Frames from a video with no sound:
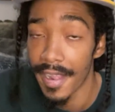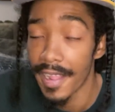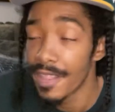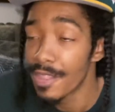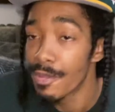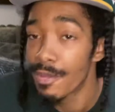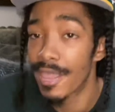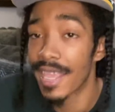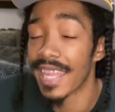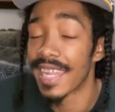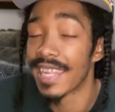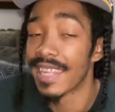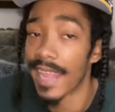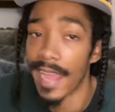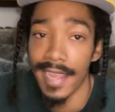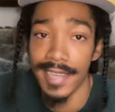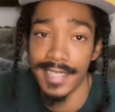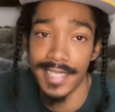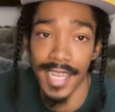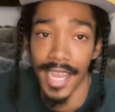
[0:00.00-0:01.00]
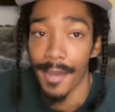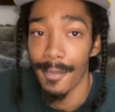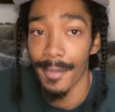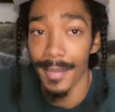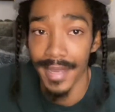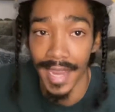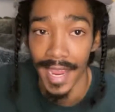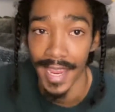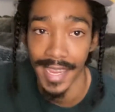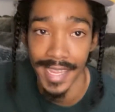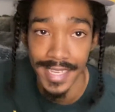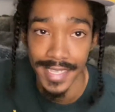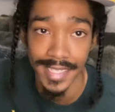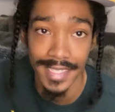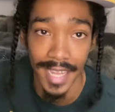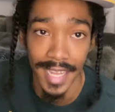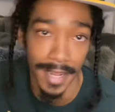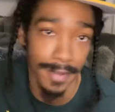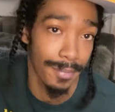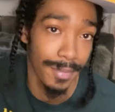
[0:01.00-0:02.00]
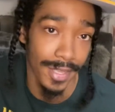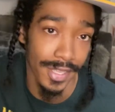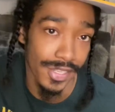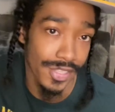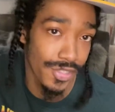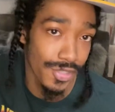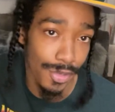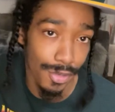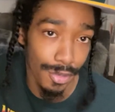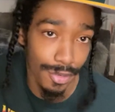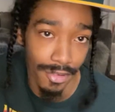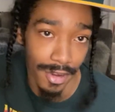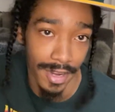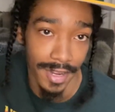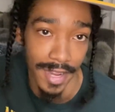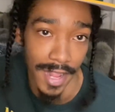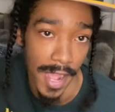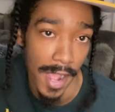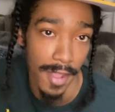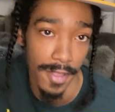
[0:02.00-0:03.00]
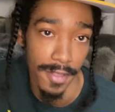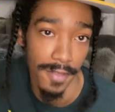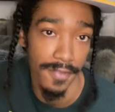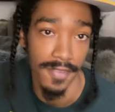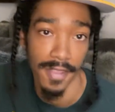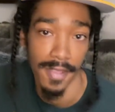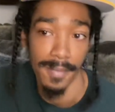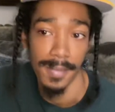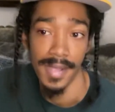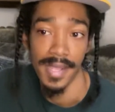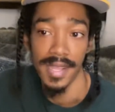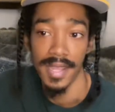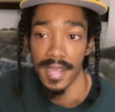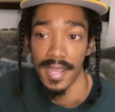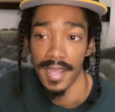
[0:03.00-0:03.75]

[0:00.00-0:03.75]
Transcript: You cannot tell me that he's not being sued right now. You feel me?